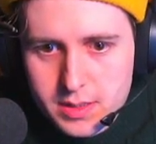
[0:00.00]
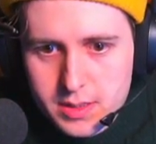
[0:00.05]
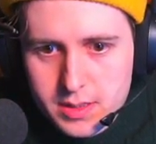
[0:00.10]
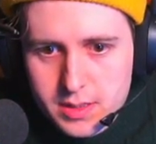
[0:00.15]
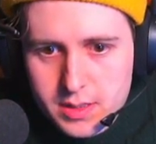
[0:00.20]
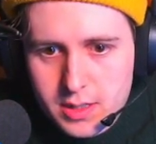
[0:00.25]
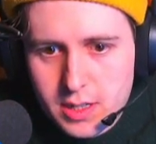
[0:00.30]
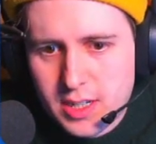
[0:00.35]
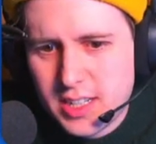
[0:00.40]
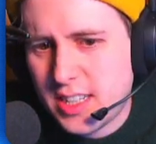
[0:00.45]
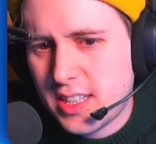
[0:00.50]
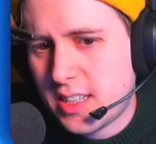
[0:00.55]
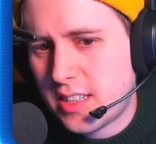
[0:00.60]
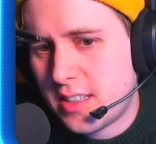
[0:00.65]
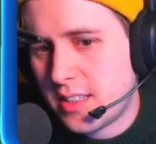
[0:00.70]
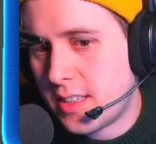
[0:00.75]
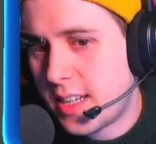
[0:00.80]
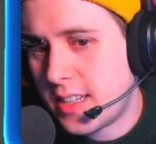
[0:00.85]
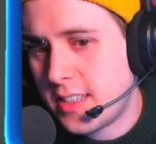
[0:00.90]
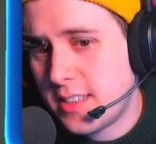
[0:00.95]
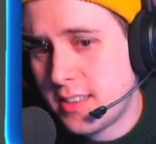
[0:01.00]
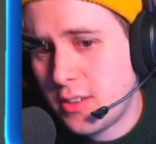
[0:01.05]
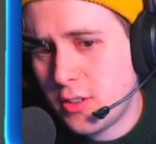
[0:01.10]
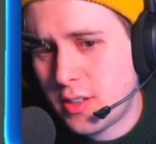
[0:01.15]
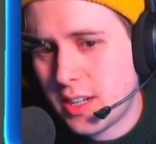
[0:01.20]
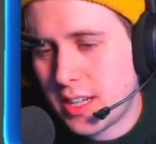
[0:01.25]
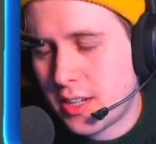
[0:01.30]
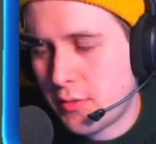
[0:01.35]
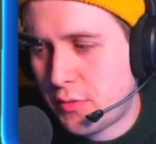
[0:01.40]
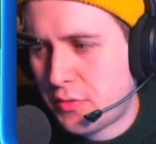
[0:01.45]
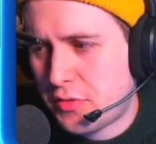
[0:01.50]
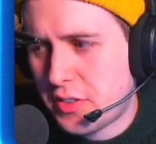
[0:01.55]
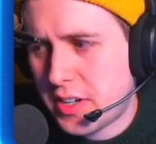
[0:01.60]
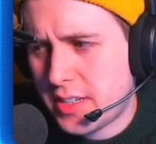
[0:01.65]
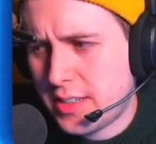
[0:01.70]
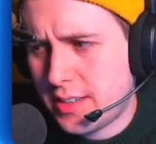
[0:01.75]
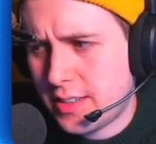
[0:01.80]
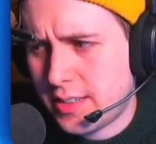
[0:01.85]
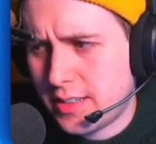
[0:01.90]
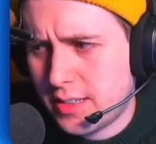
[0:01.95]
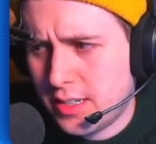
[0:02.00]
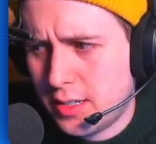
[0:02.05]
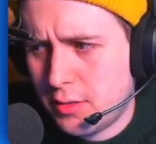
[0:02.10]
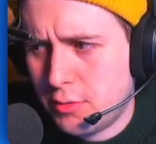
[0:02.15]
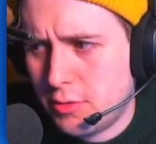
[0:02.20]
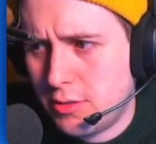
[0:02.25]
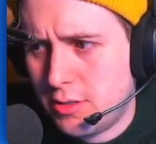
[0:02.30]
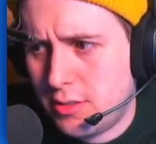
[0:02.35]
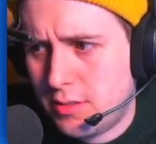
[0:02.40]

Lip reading: Okay, that doesn't look like a friendly narwhal.